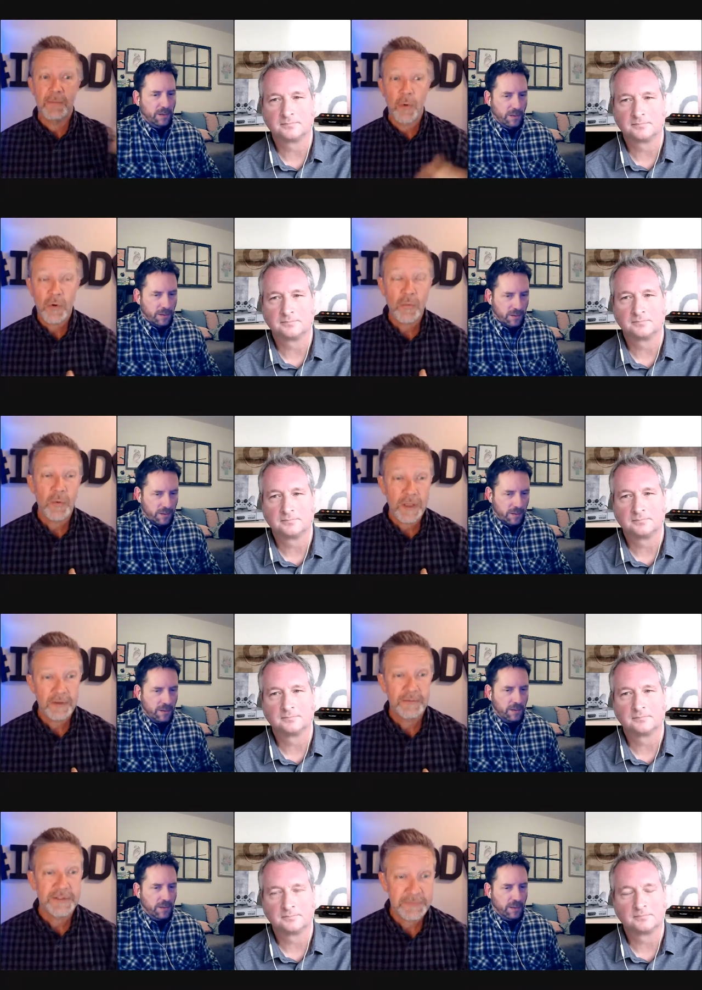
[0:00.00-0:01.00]
Speaker 1: more well
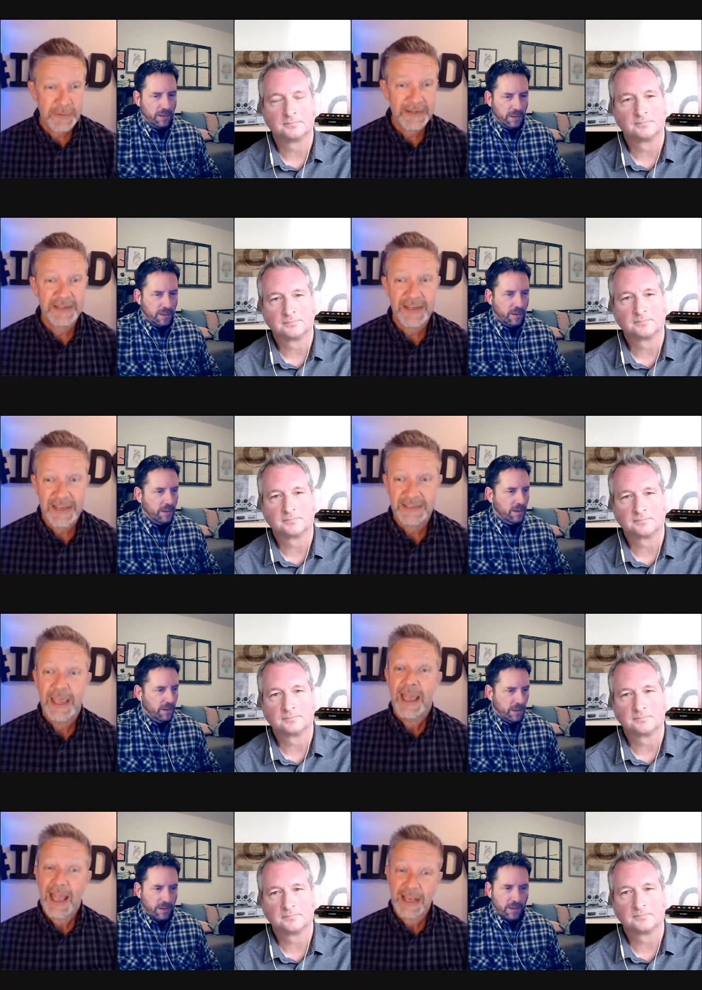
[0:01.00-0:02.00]
respected as
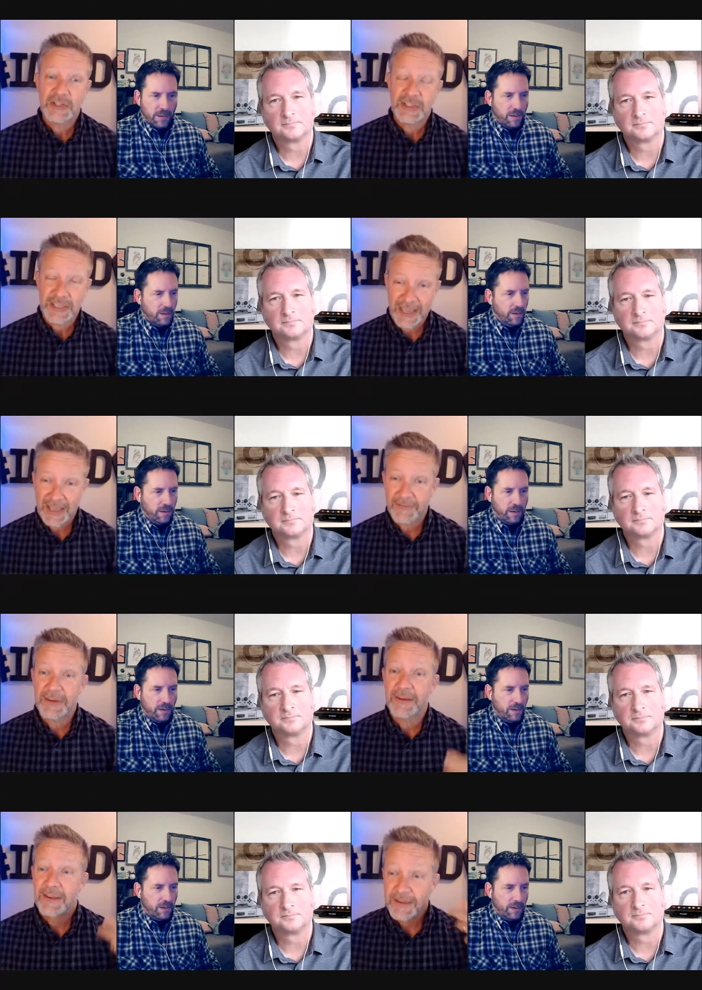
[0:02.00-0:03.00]
actually
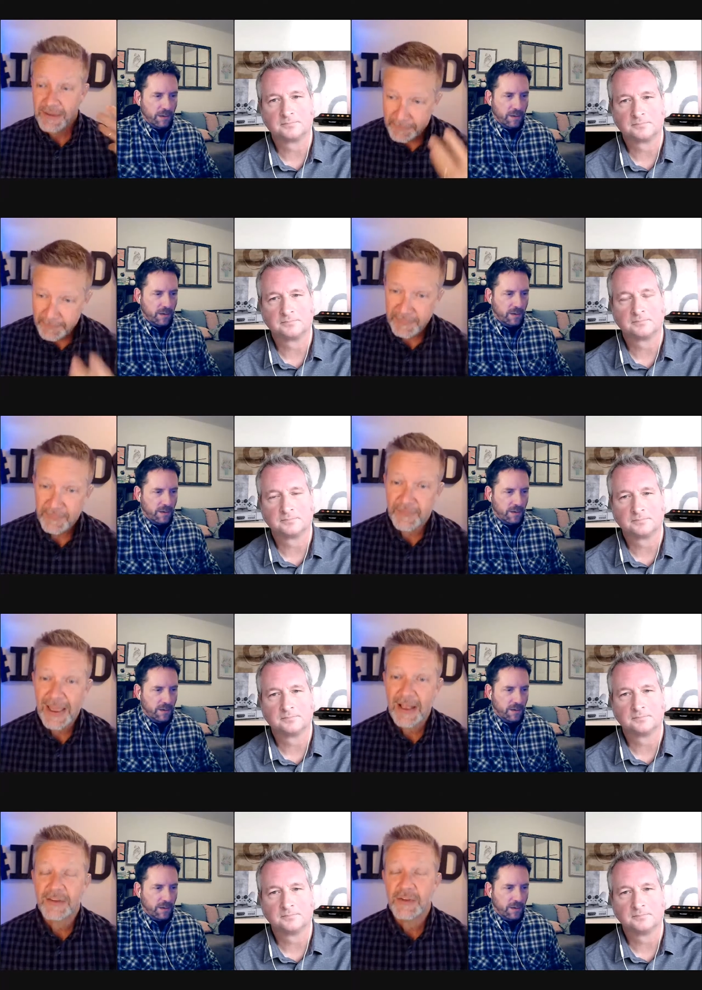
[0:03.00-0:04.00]
having
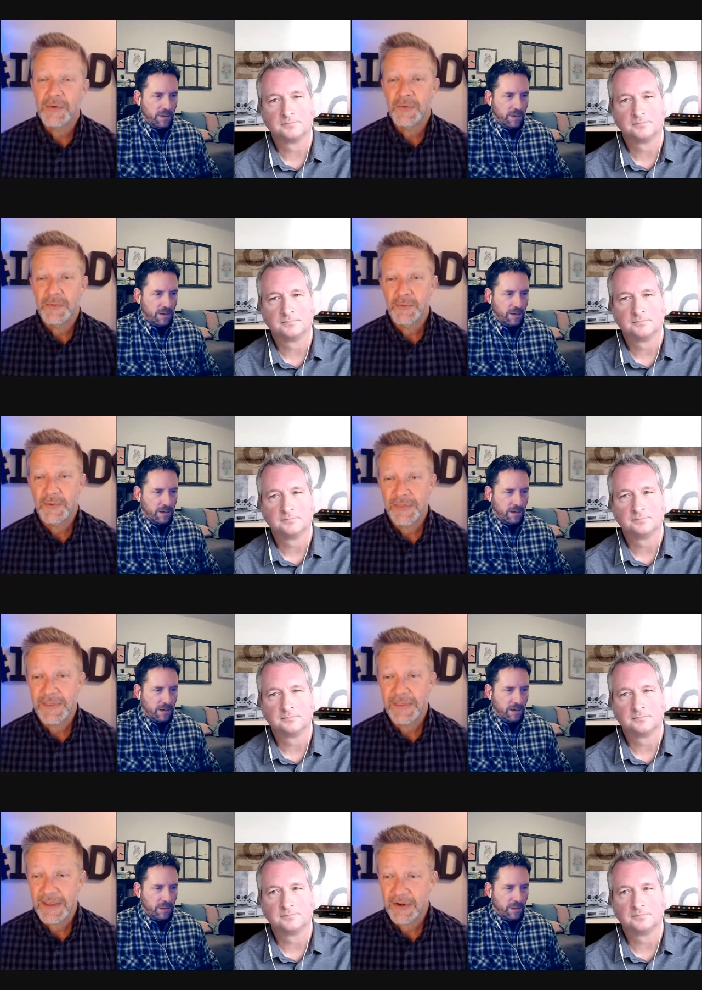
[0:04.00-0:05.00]
value
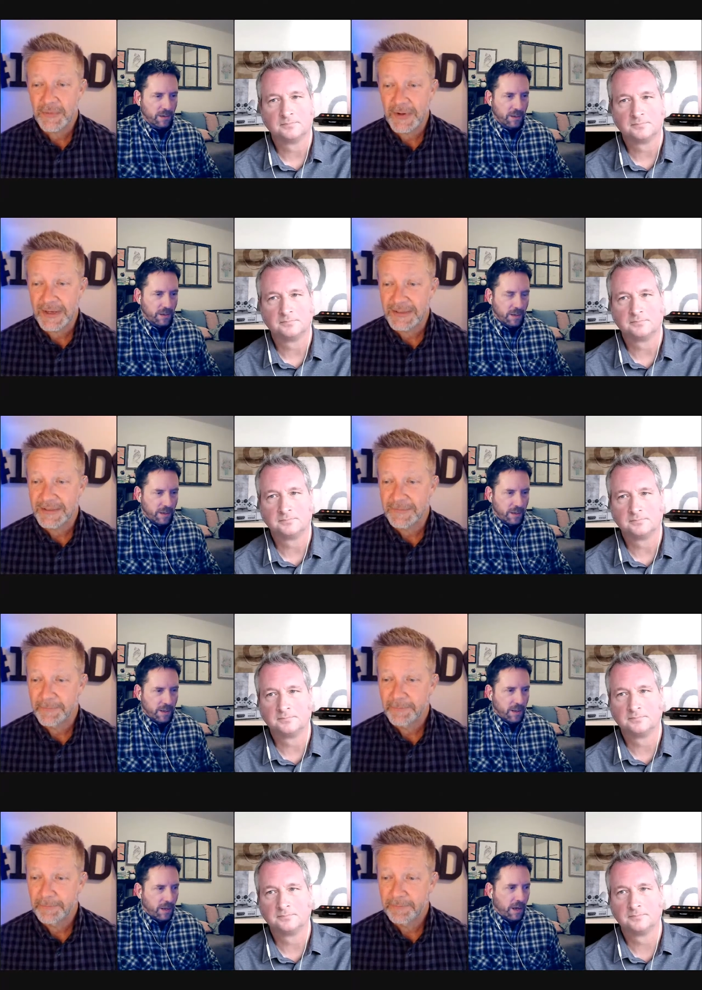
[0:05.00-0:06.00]
within the enterprise.
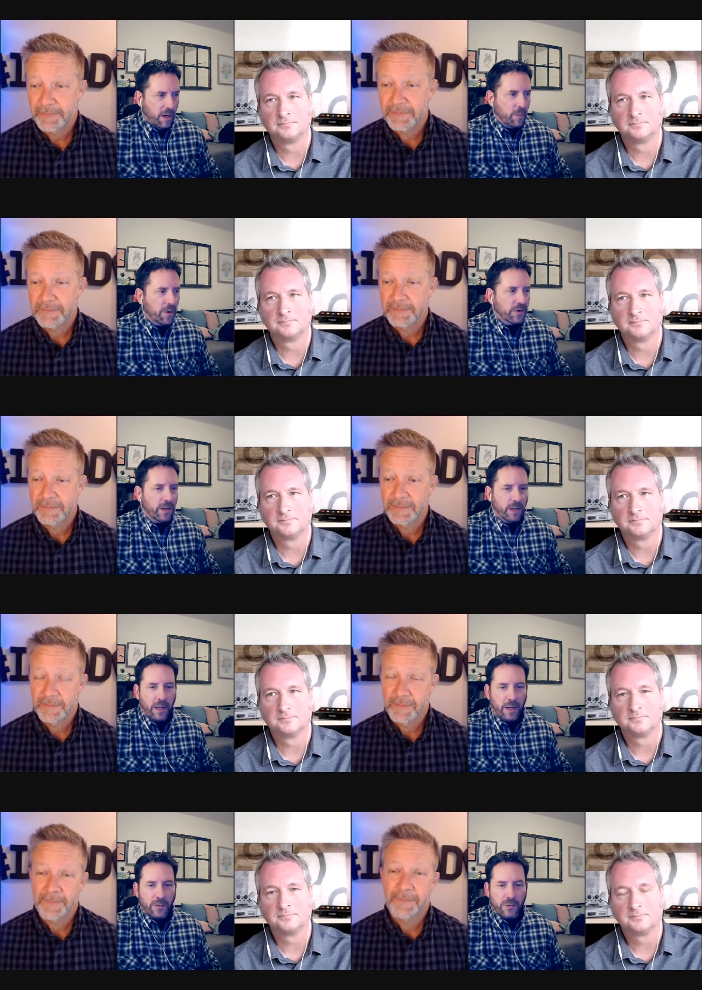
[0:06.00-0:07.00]
Speaker 2: 100%.
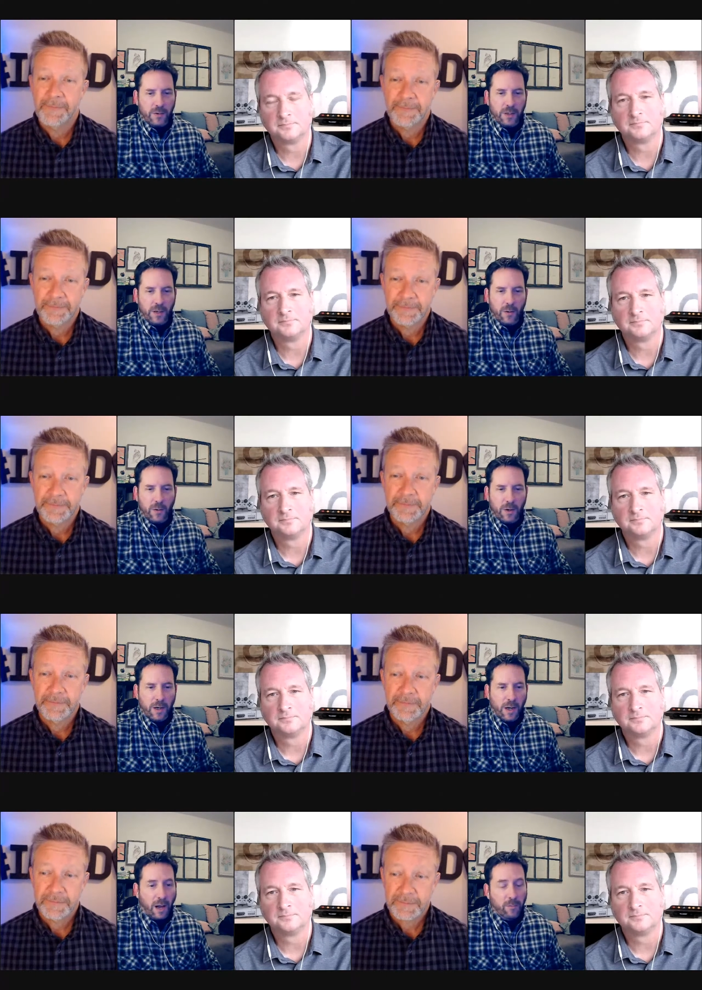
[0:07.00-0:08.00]
And it's,
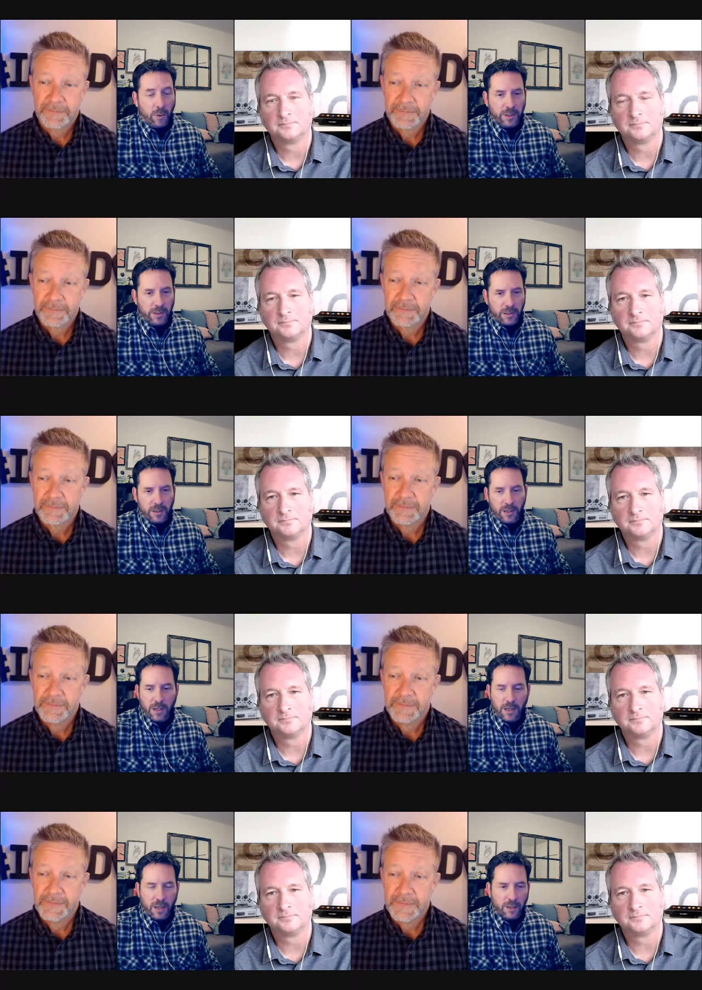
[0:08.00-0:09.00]
I've worked in
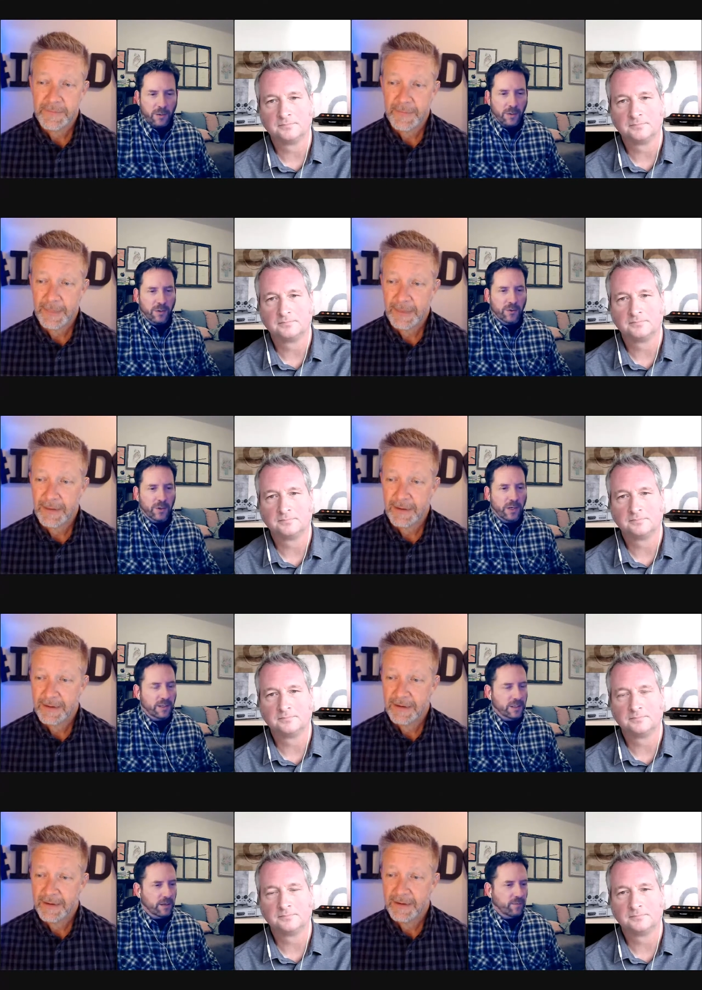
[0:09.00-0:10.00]
doing training
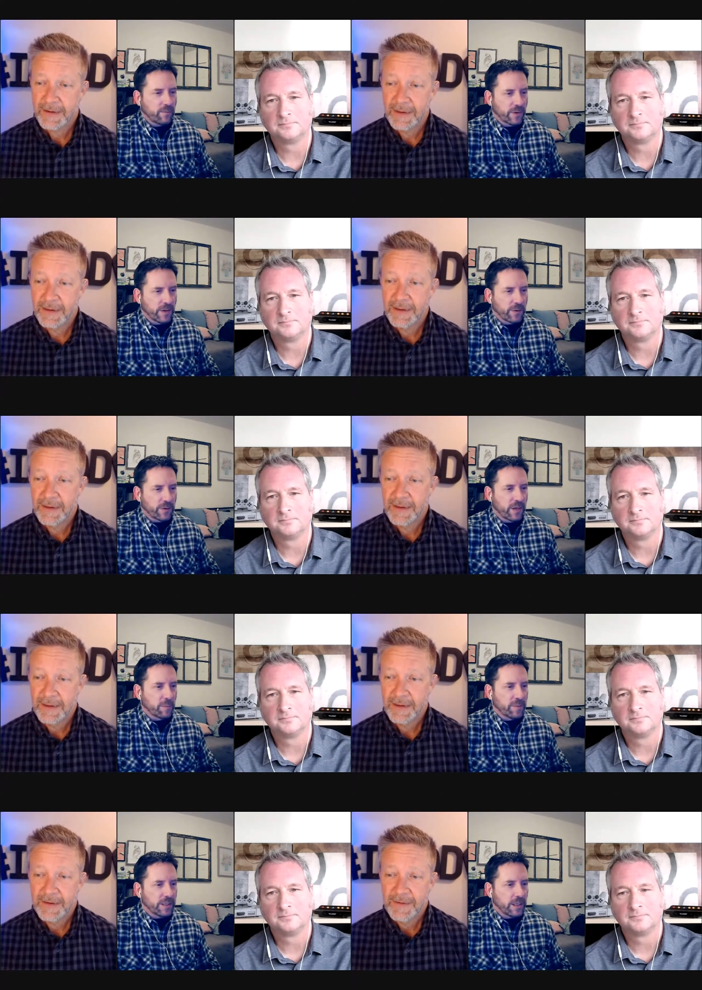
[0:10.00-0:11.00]
and stuff for sales
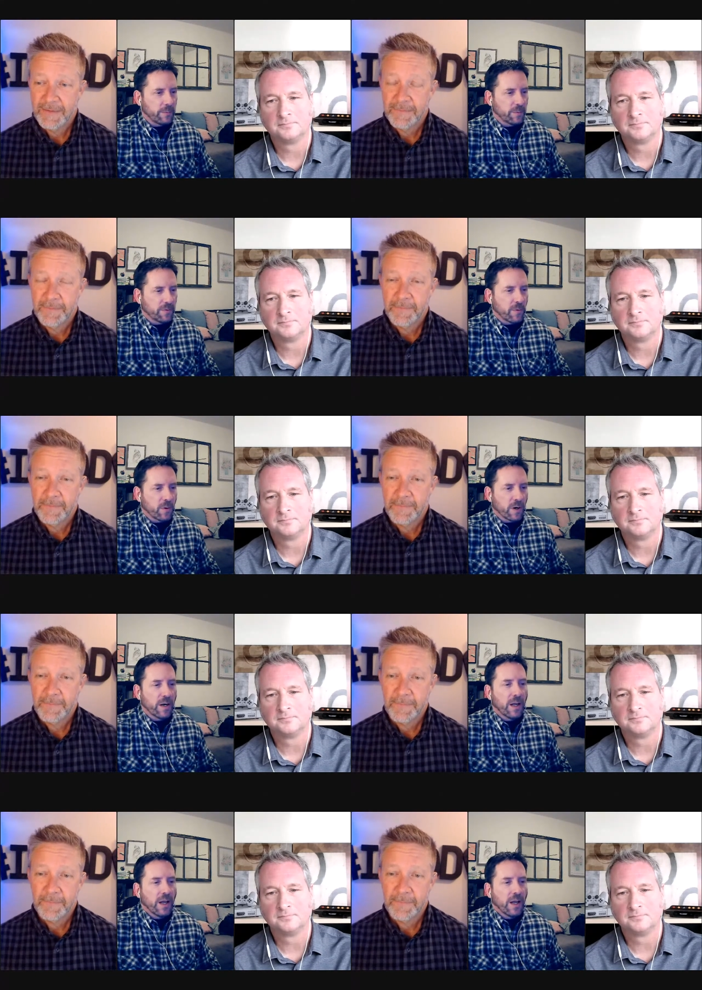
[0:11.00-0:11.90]
enablement teams before.